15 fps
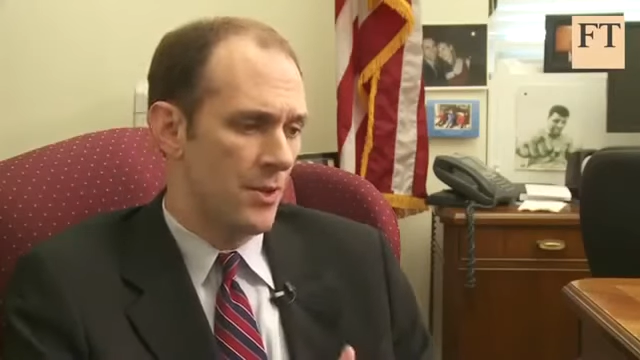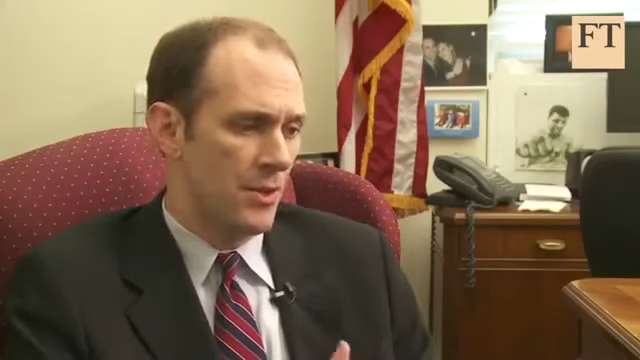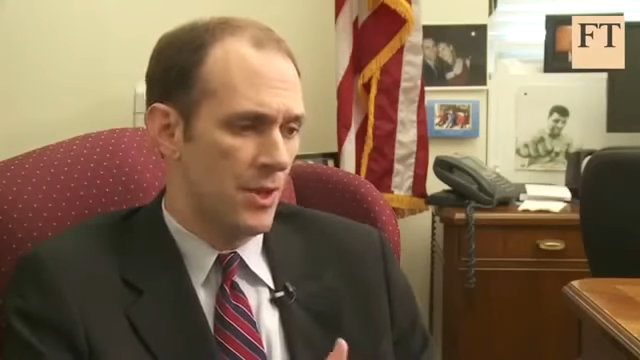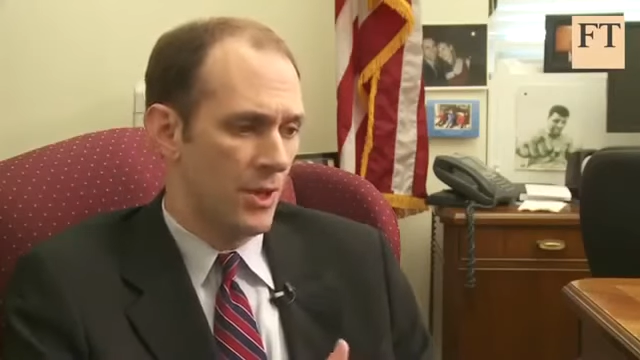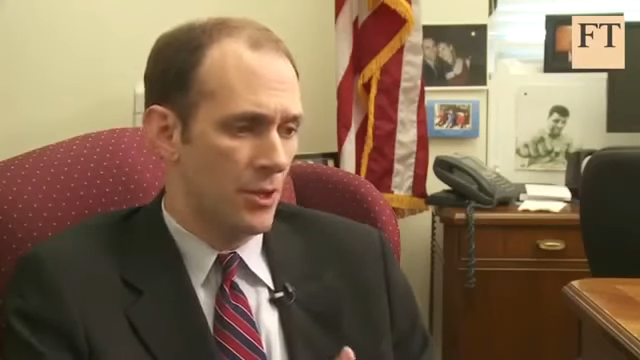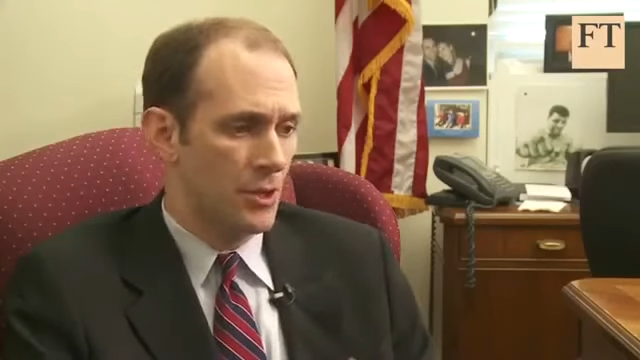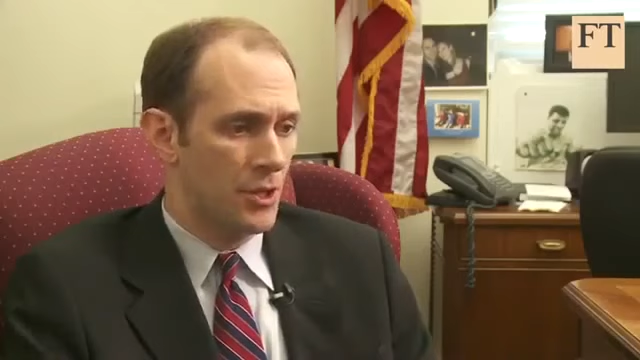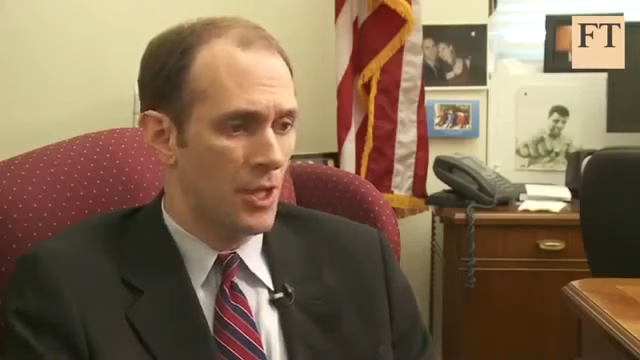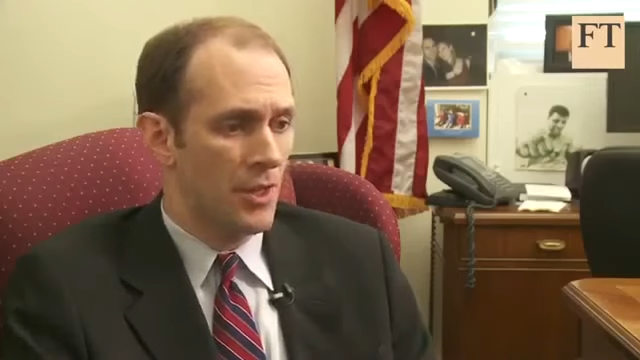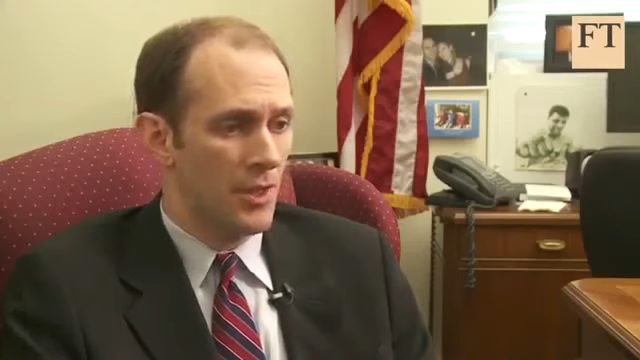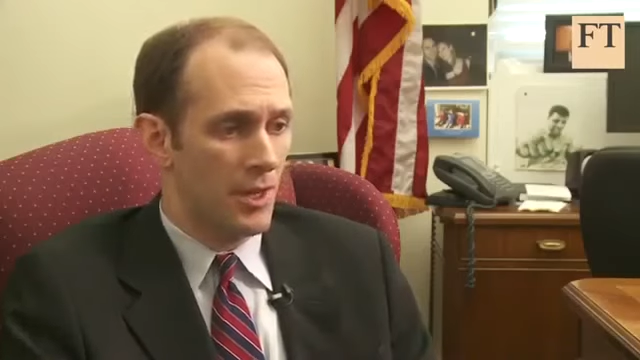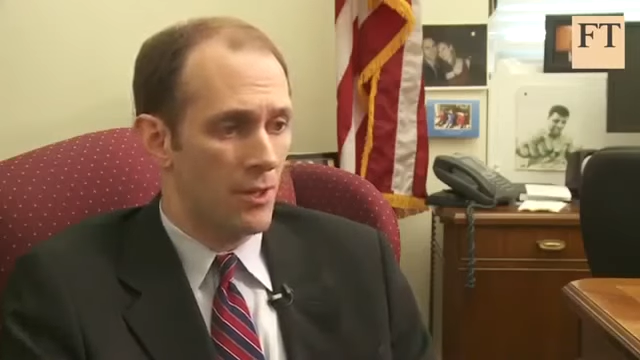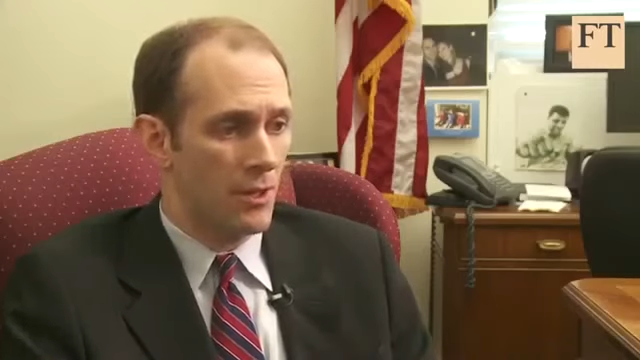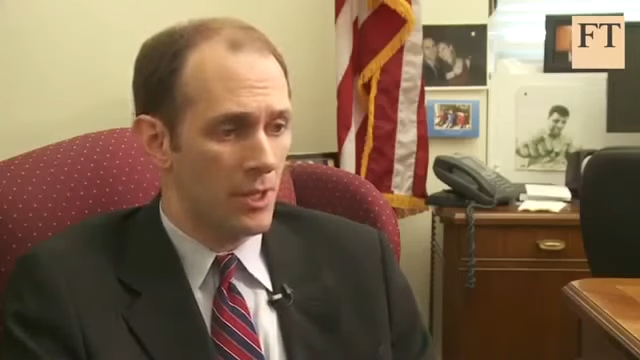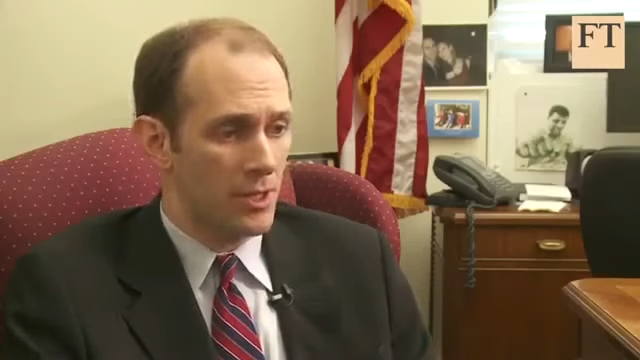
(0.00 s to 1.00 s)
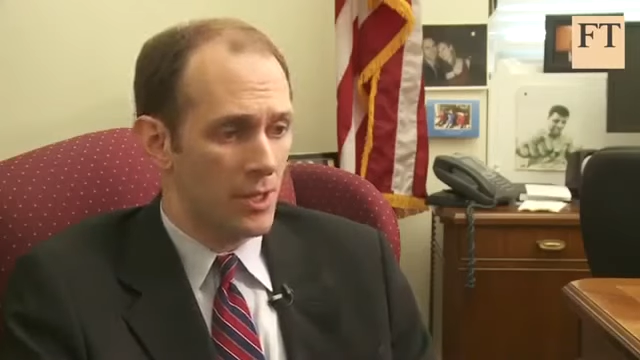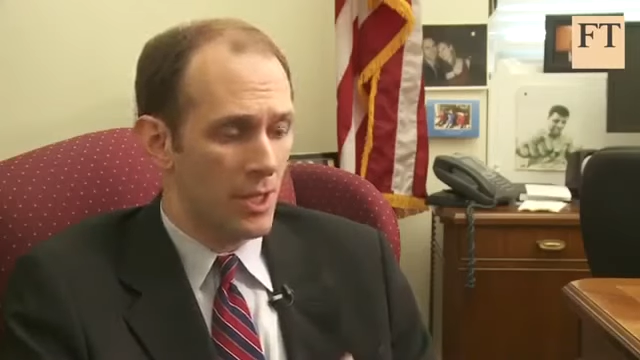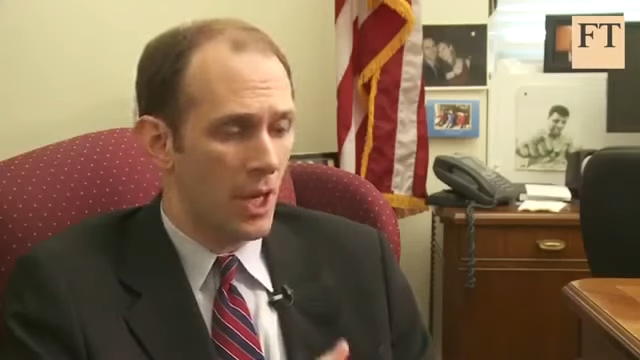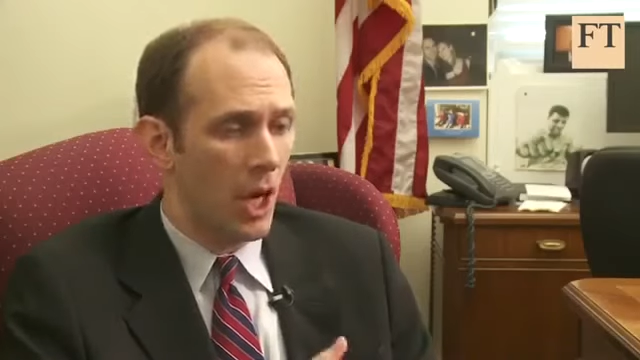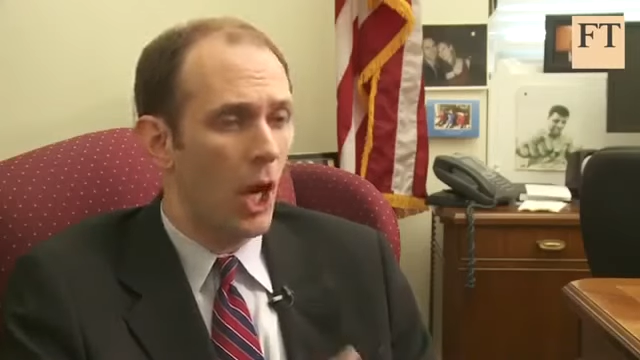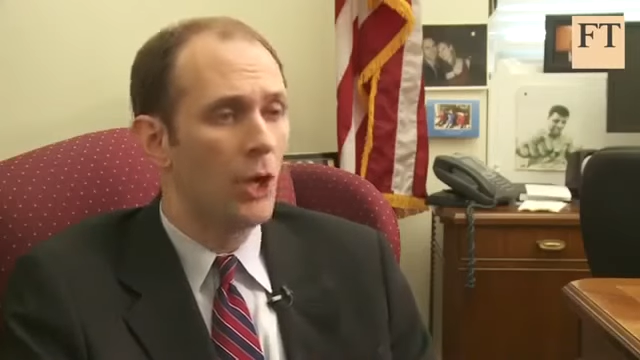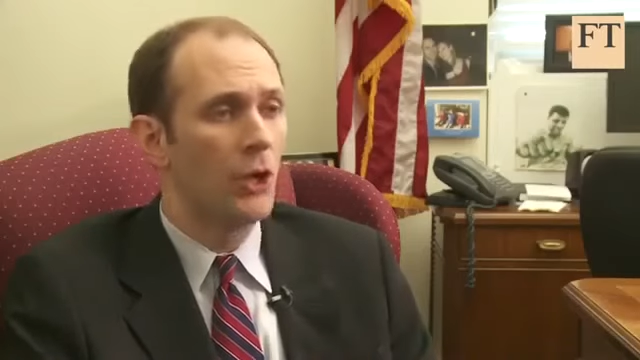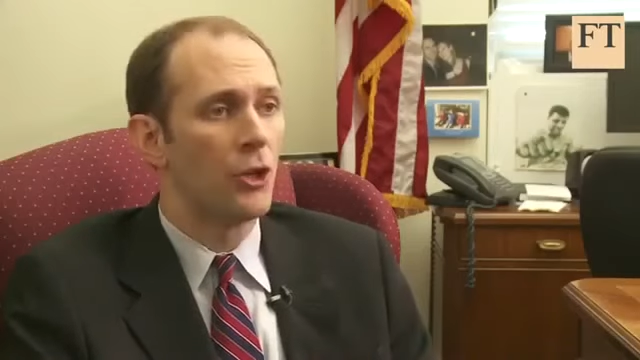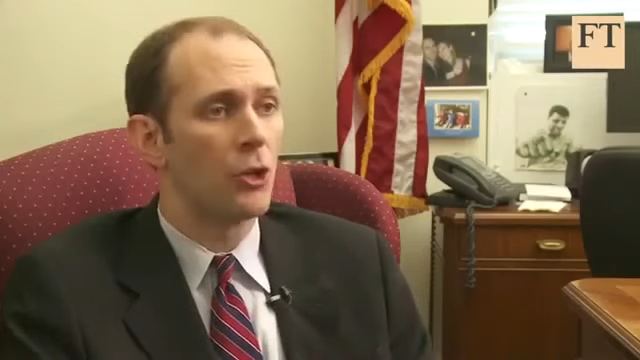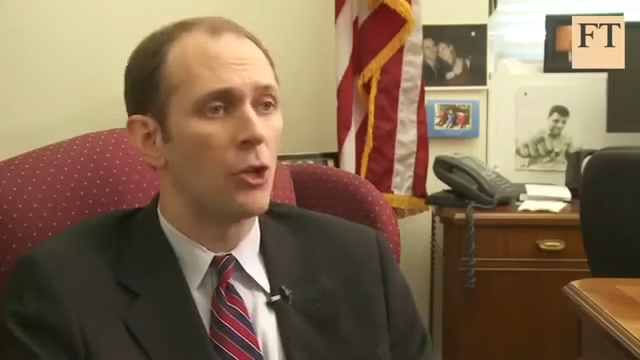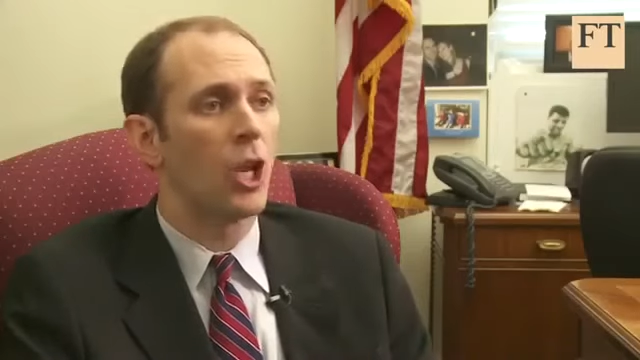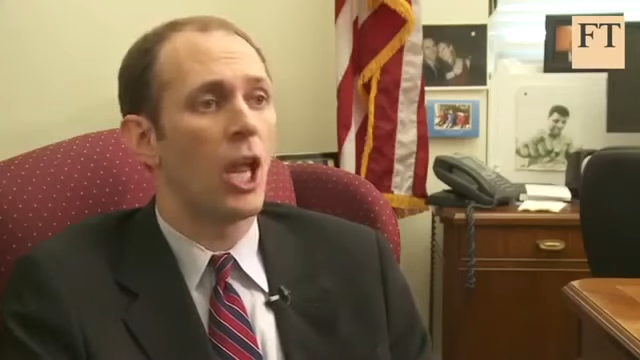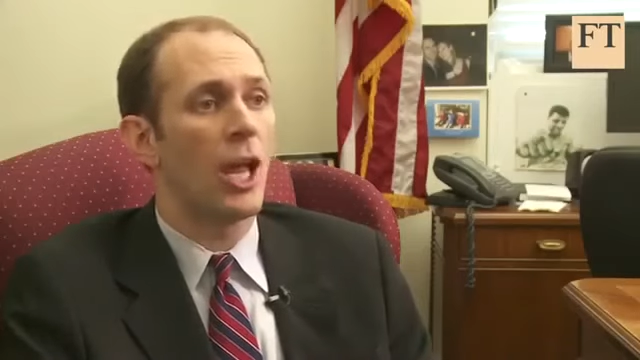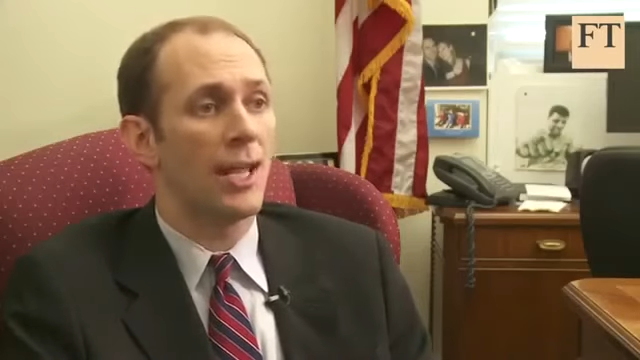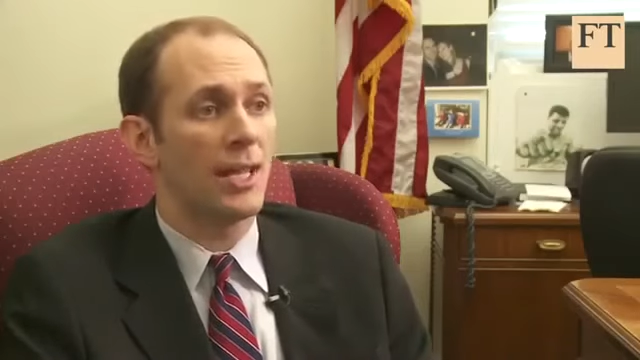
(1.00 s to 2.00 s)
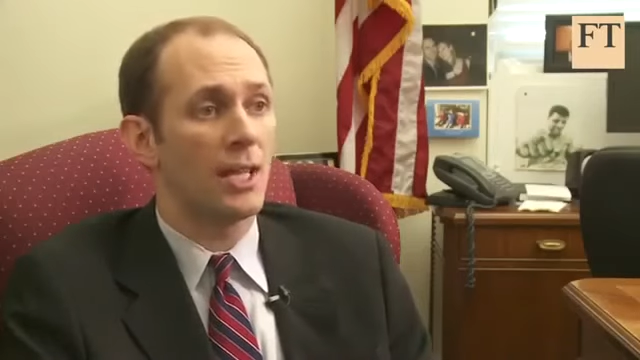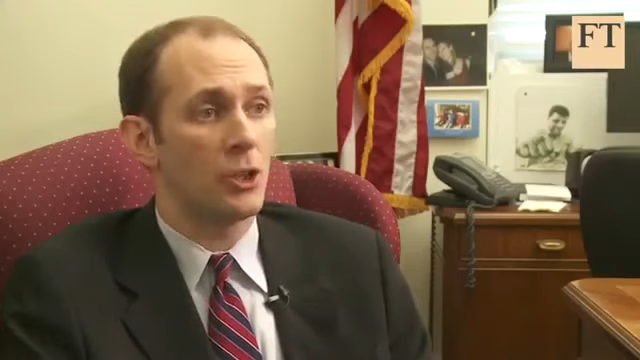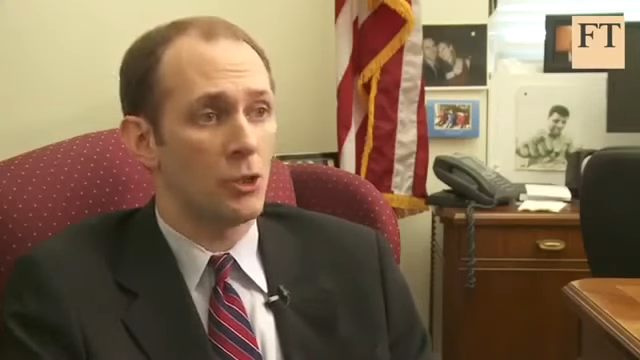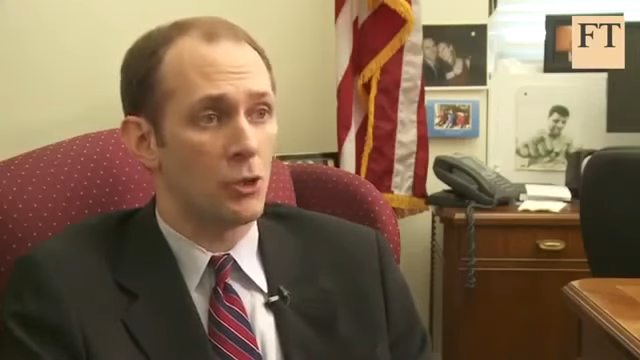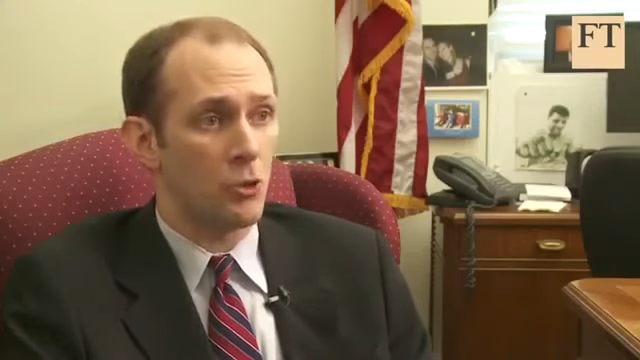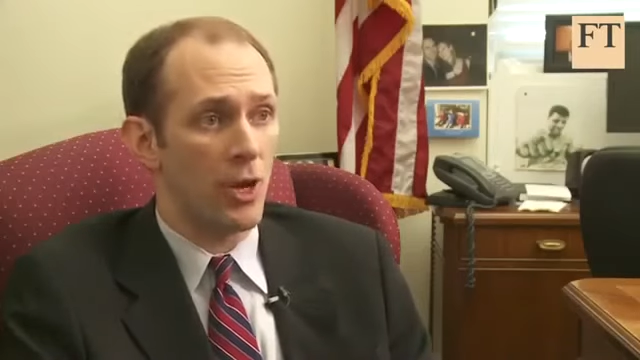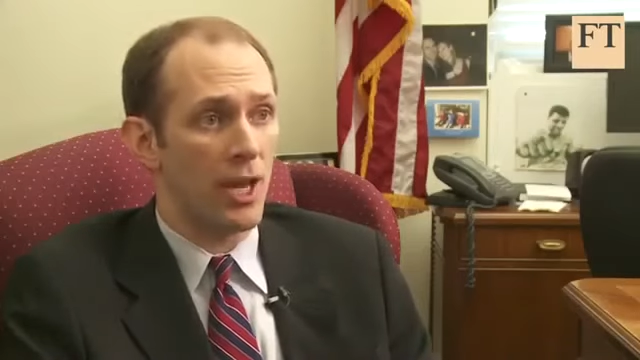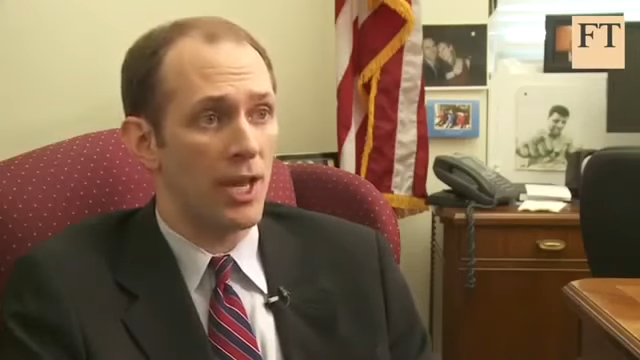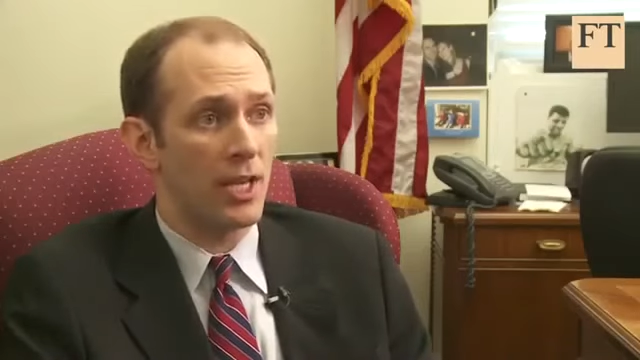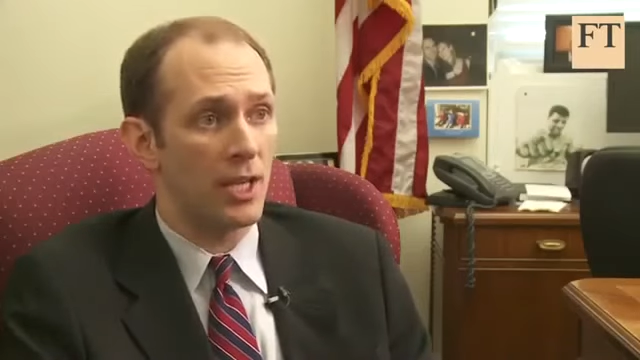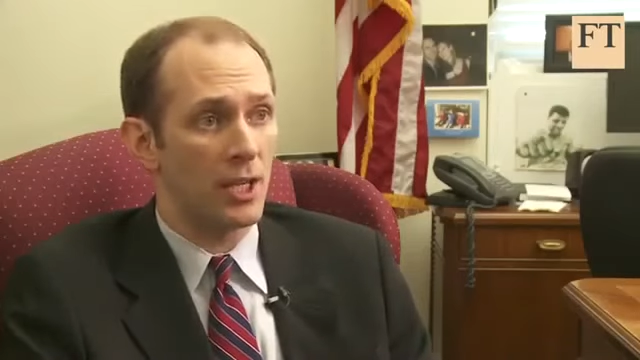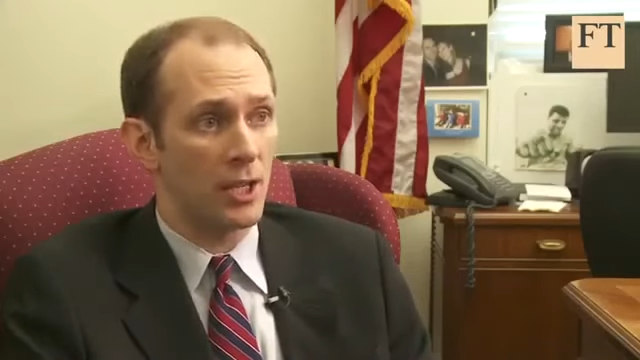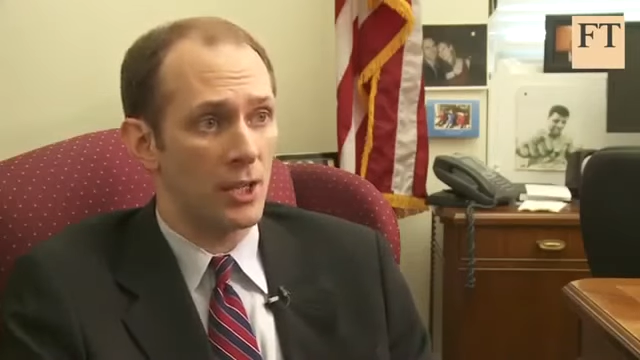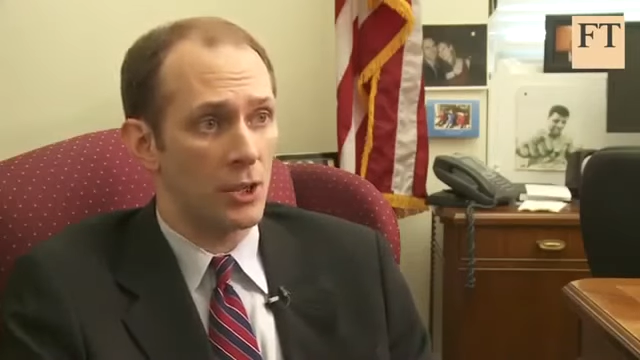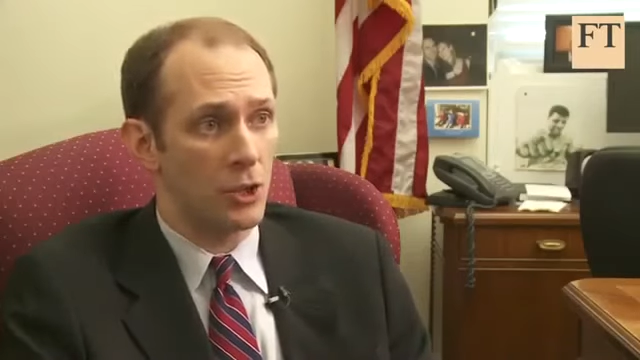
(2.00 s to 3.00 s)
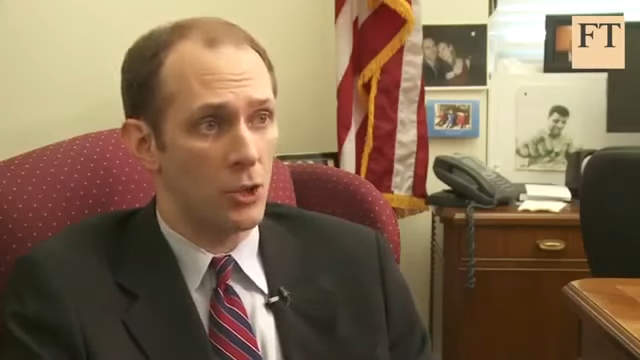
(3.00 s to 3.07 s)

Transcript: There is an underlying trend